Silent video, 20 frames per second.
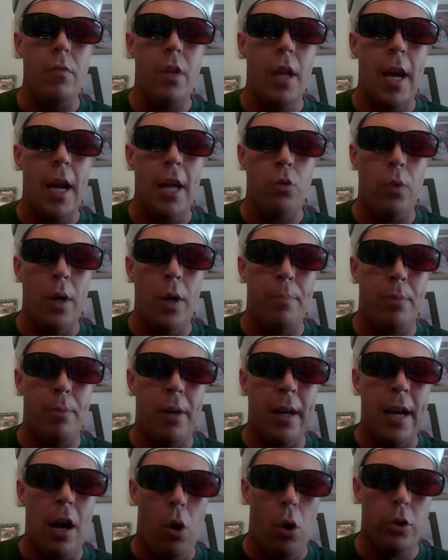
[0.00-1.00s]
As we bring
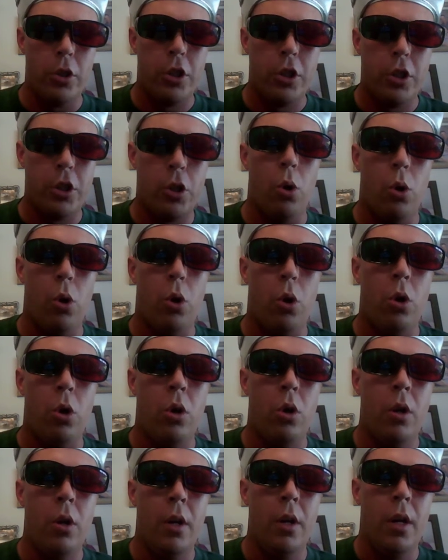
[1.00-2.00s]
out old school
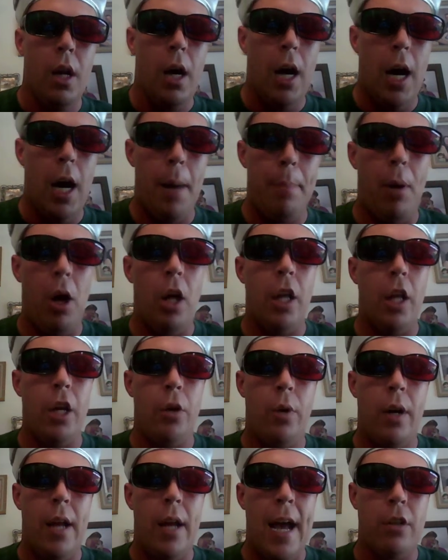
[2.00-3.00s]
uh,
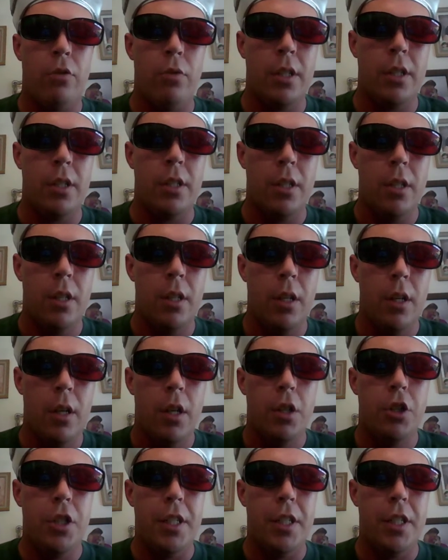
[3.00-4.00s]
Bollywood actress,
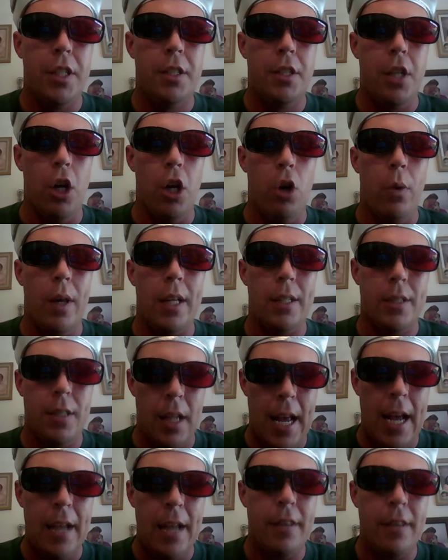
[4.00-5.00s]
she's still with us
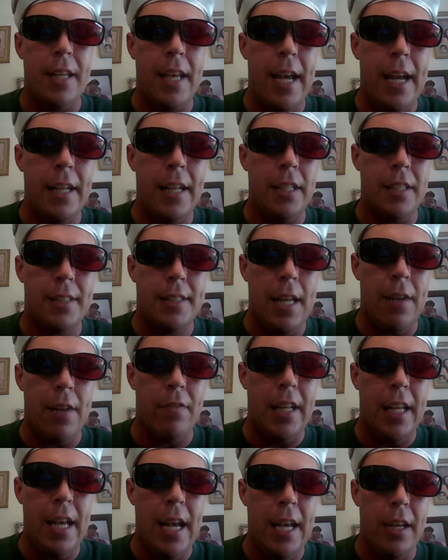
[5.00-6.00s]
today at the age of
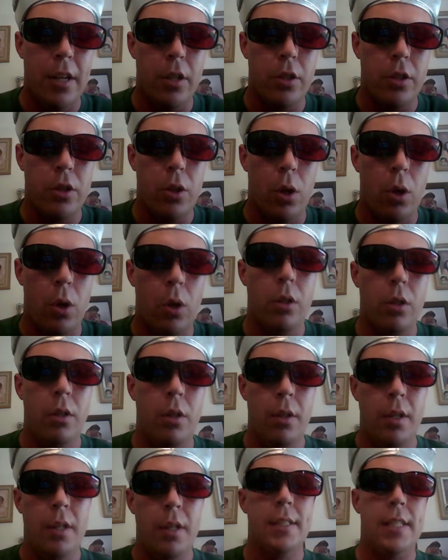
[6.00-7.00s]
seventy-eight years old.
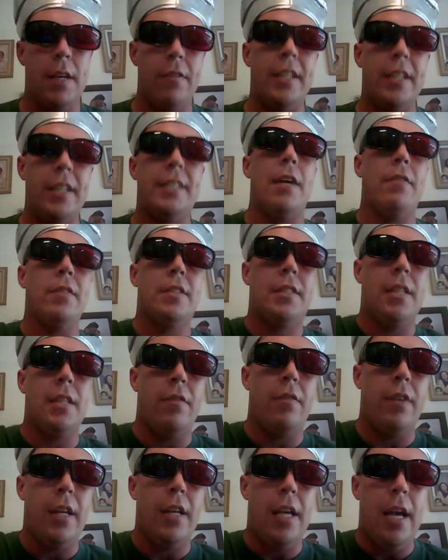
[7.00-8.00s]
seventy-seven,
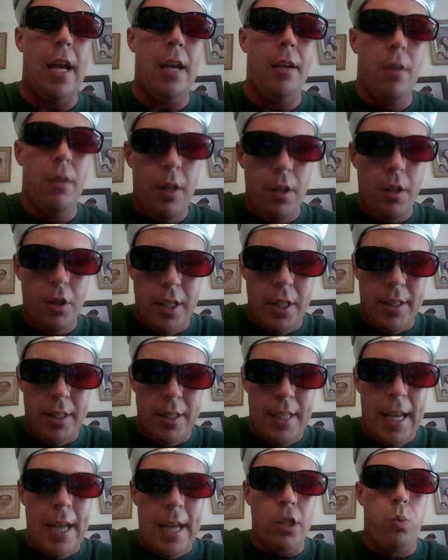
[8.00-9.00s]
seventy-eight. She's
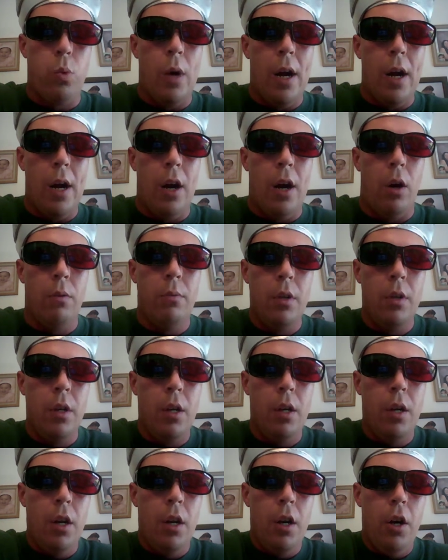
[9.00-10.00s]
aged well.
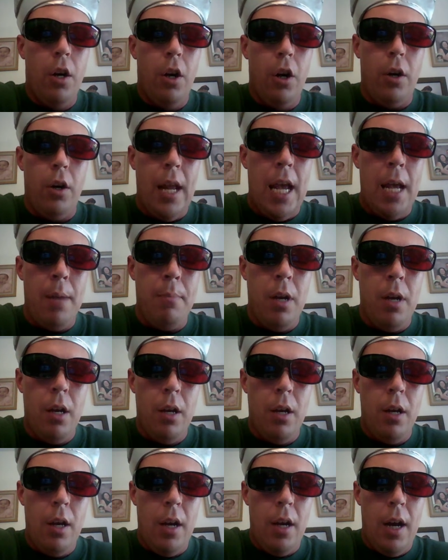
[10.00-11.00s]
Her name,
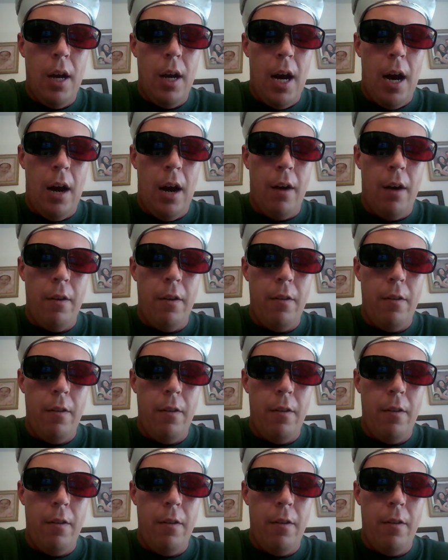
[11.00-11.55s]
uh,